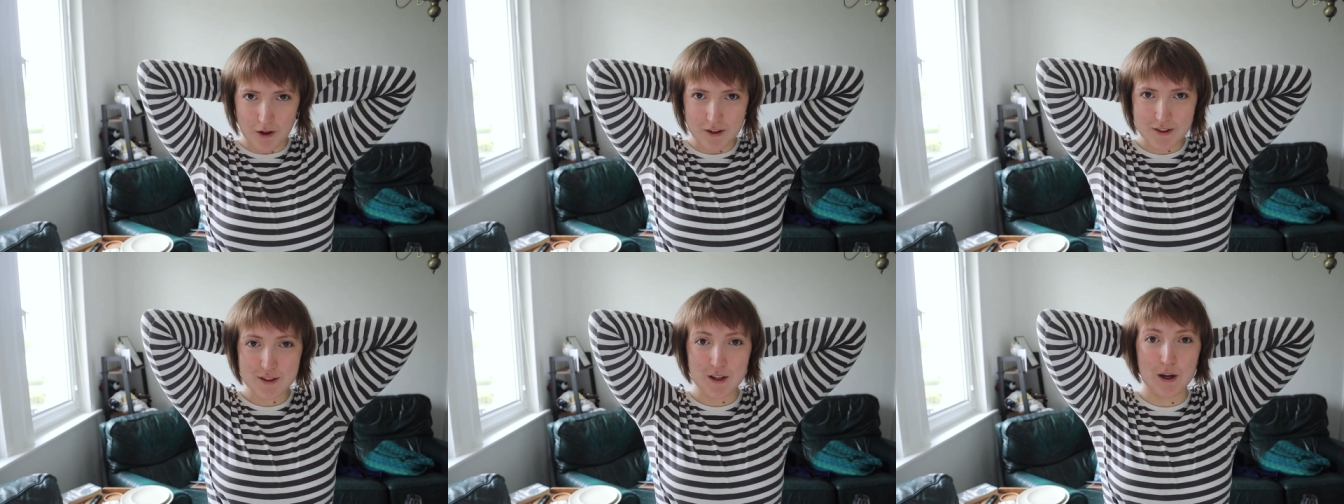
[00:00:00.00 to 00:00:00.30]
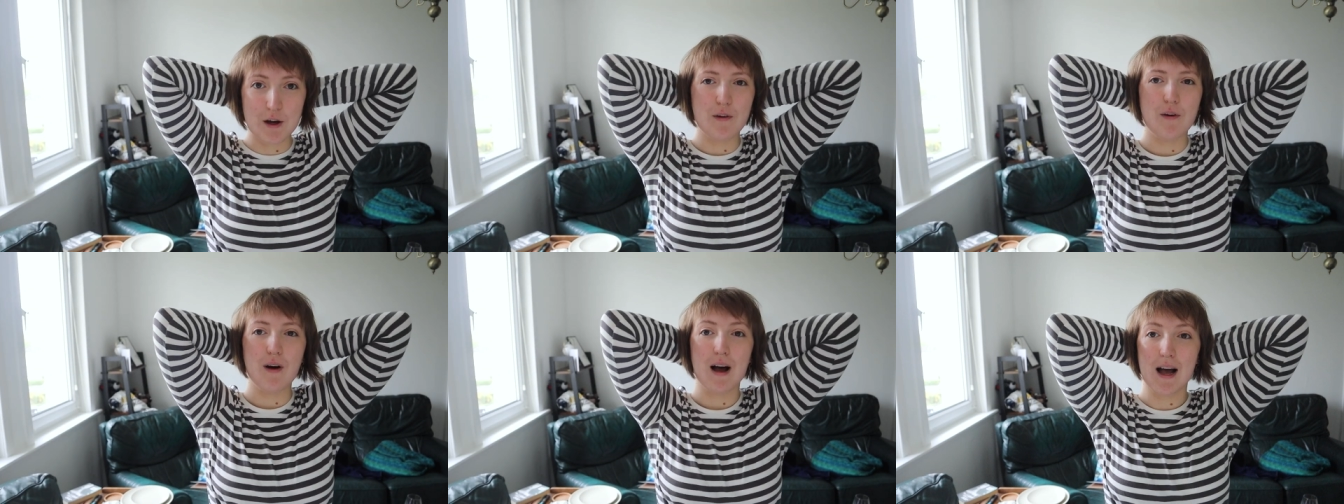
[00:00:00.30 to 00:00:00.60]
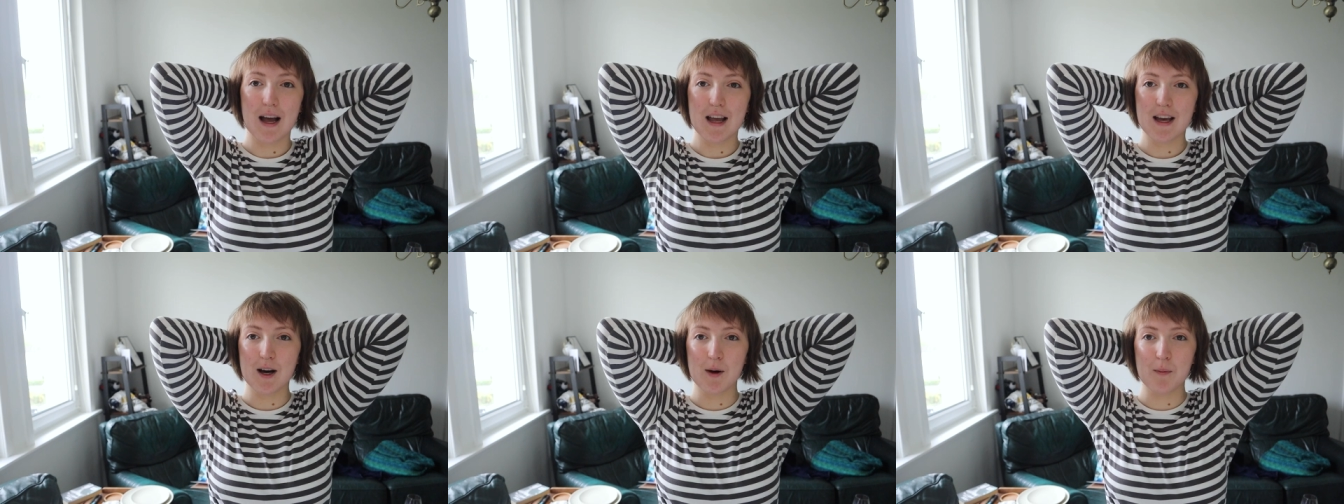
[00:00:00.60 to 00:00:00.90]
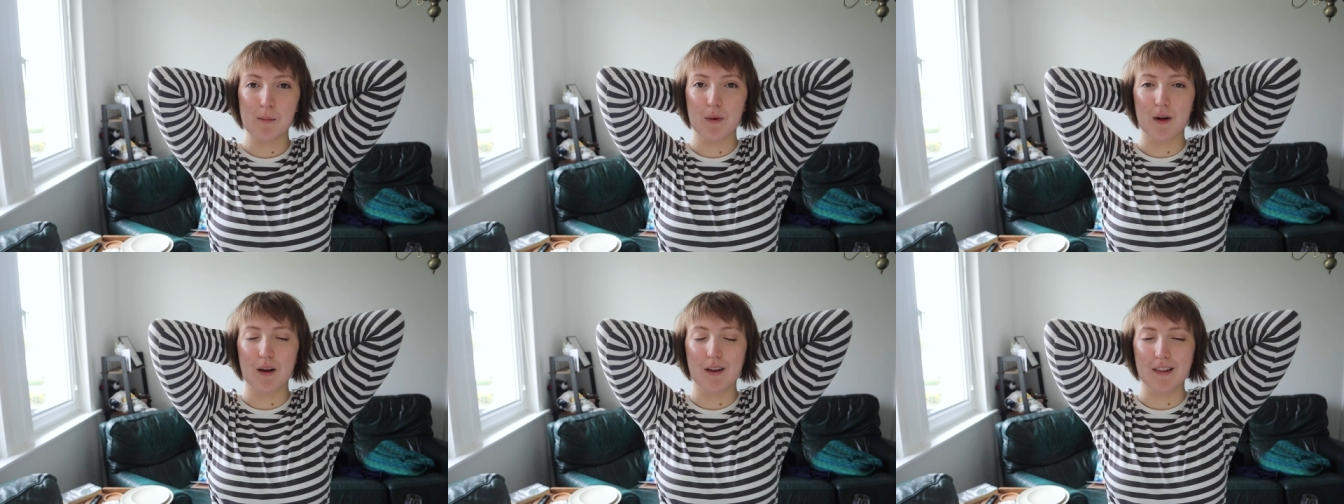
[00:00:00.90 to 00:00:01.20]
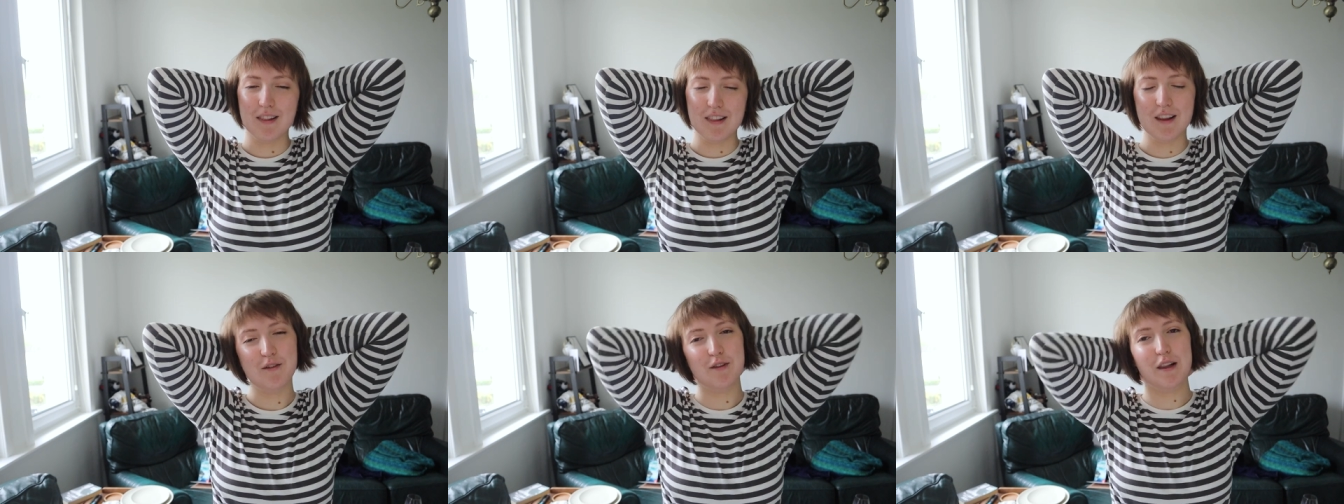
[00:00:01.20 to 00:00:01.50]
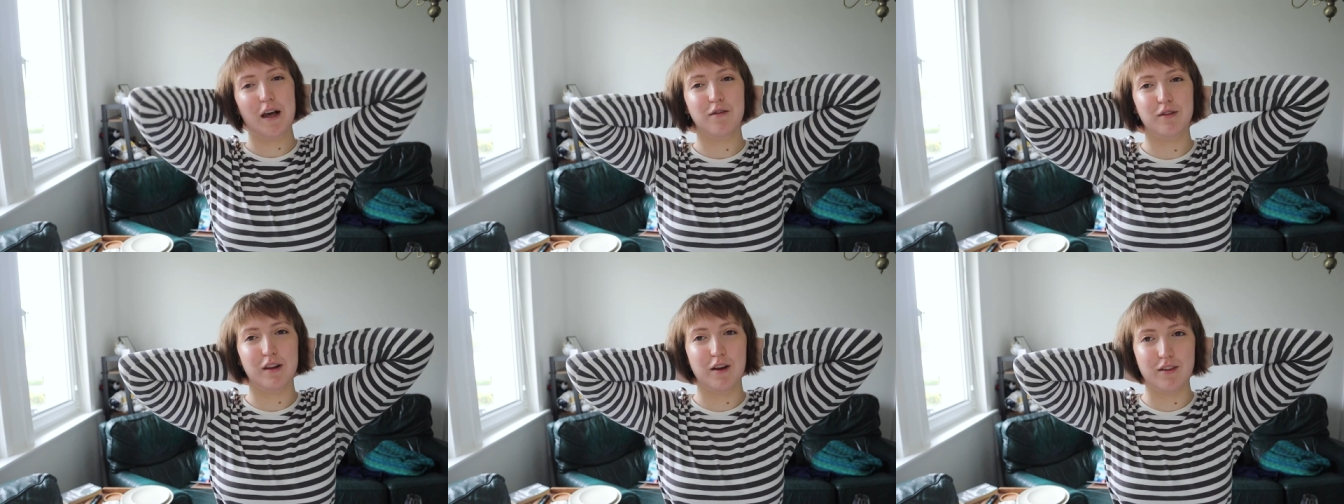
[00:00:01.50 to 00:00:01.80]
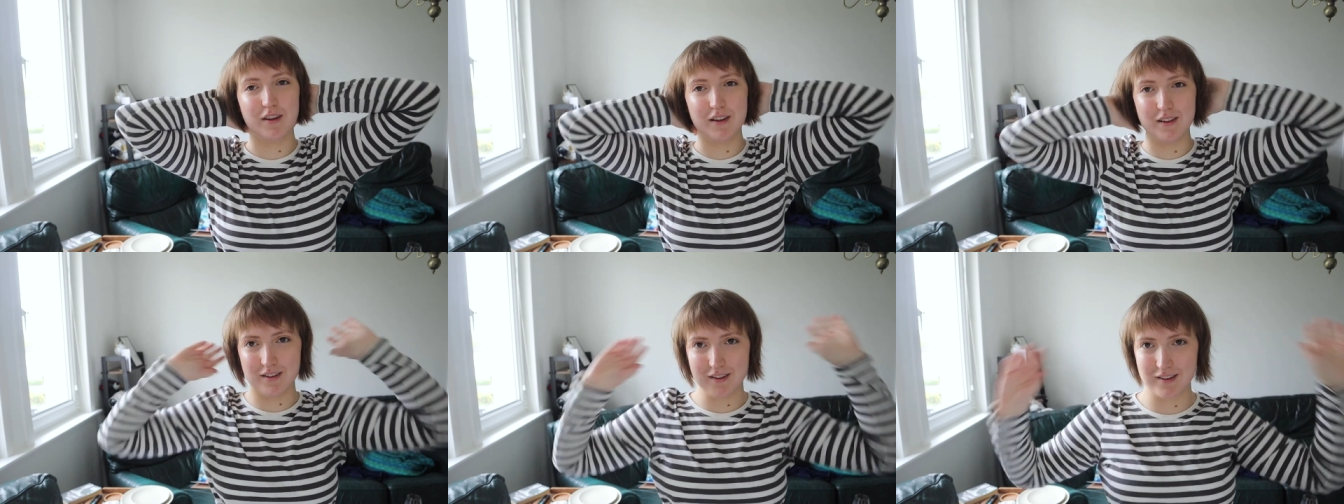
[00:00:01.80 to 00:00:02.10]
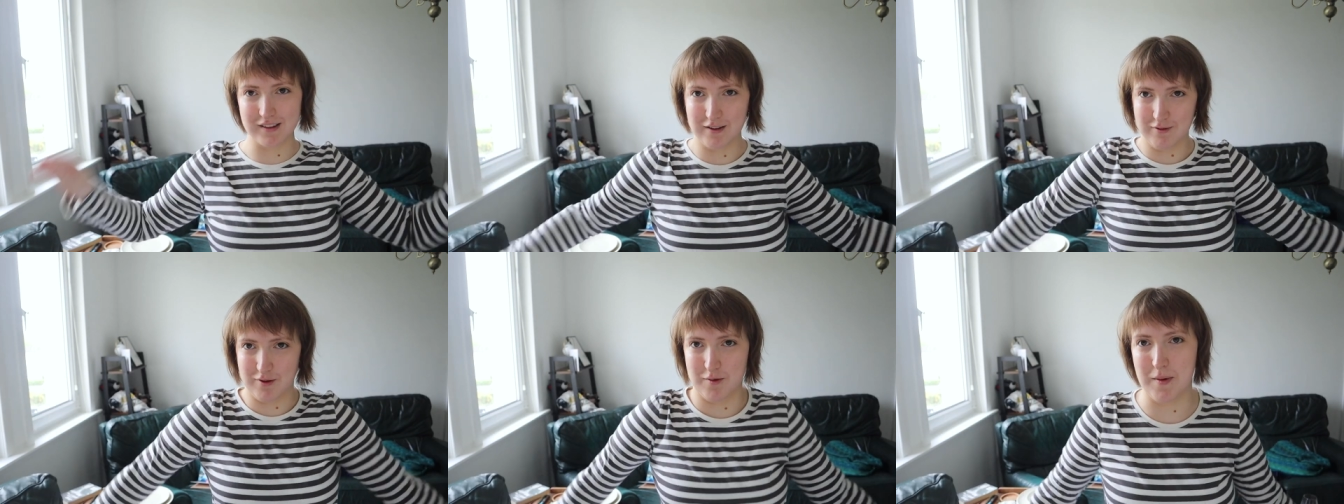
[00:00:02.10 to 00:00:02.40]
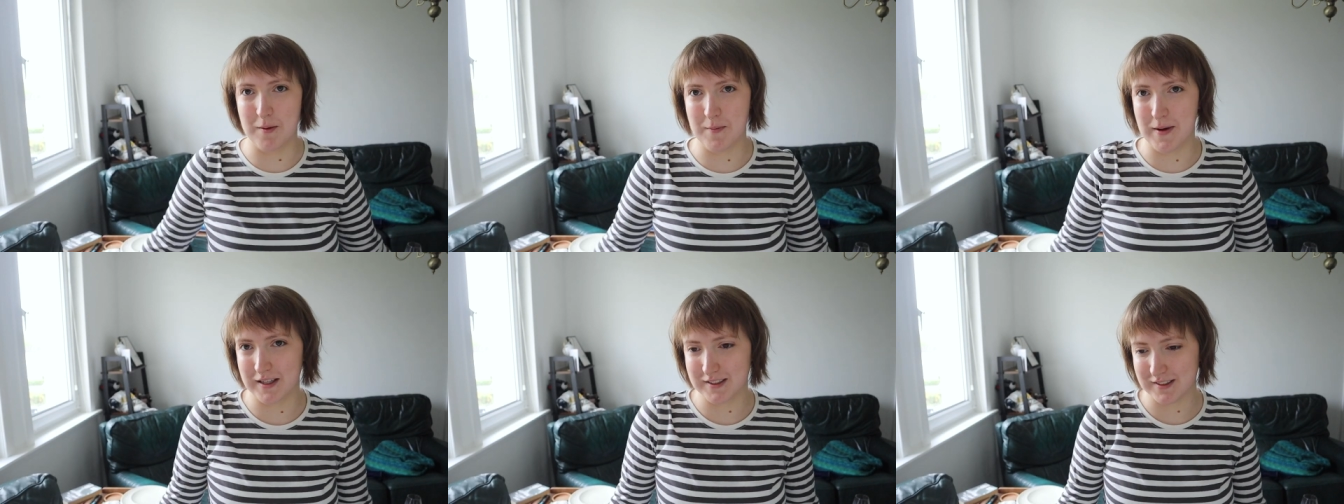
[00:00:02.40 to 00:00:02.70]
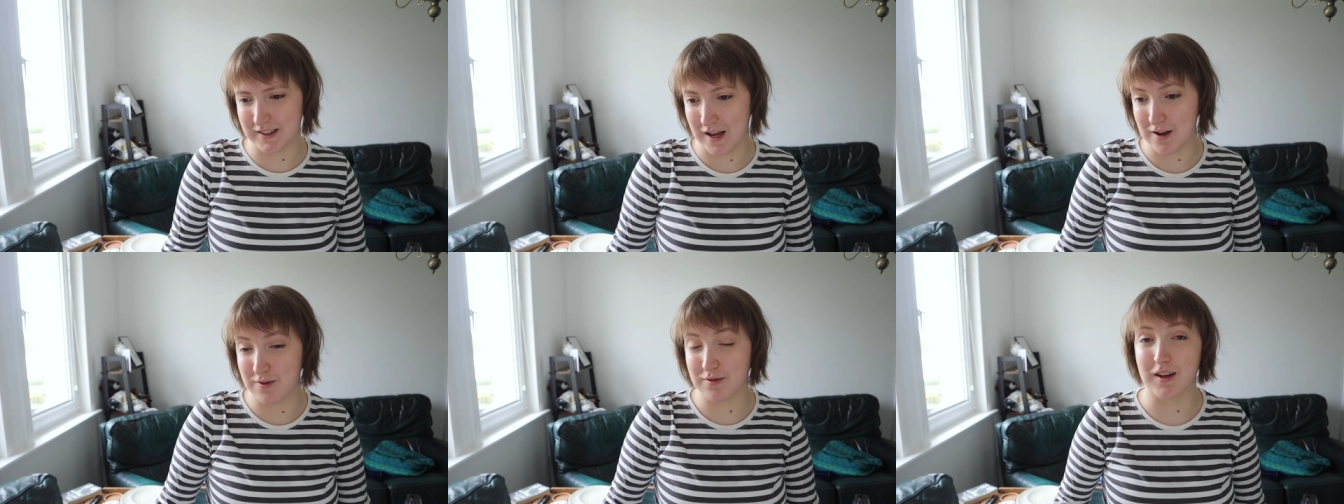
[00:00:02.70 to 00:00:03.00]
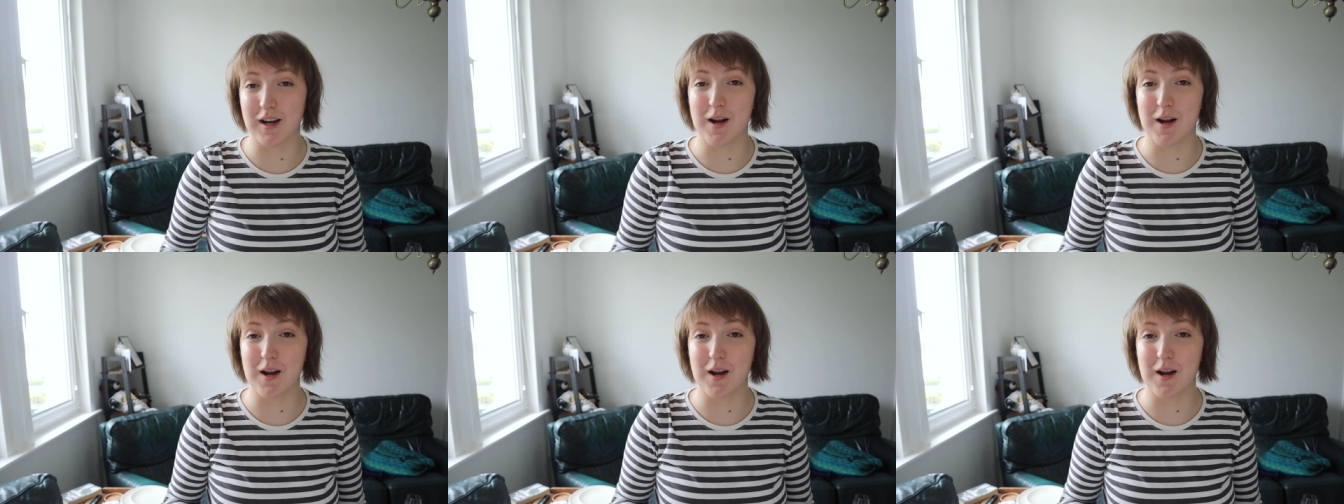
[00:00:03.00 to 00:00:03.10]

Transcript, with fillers: So I am live, laugh, lovin', living my best life,